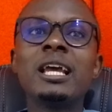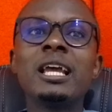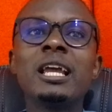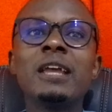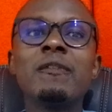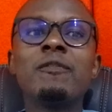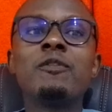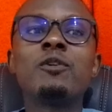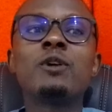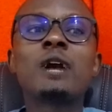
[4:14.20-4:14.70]

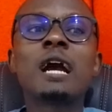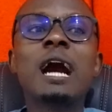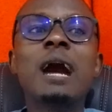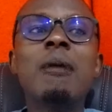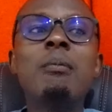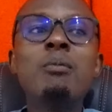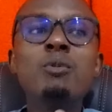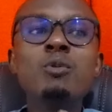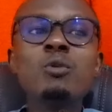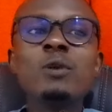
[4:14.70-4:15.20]
If you
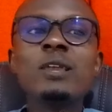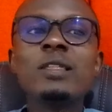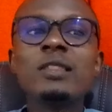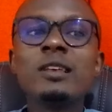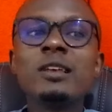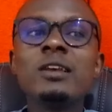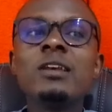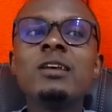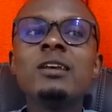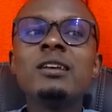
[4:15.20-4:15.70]
come
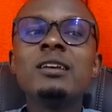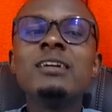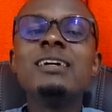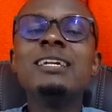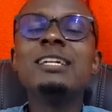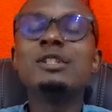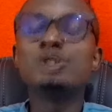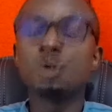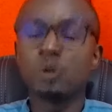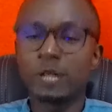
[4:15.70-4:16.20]
with
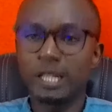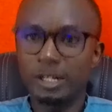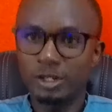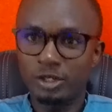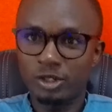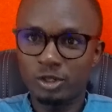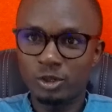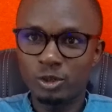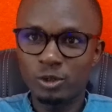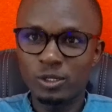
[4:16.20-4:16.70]
rhetoric
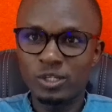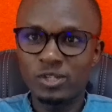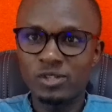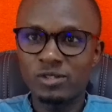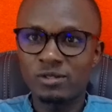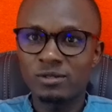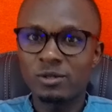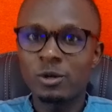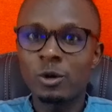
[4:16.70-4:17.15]
stories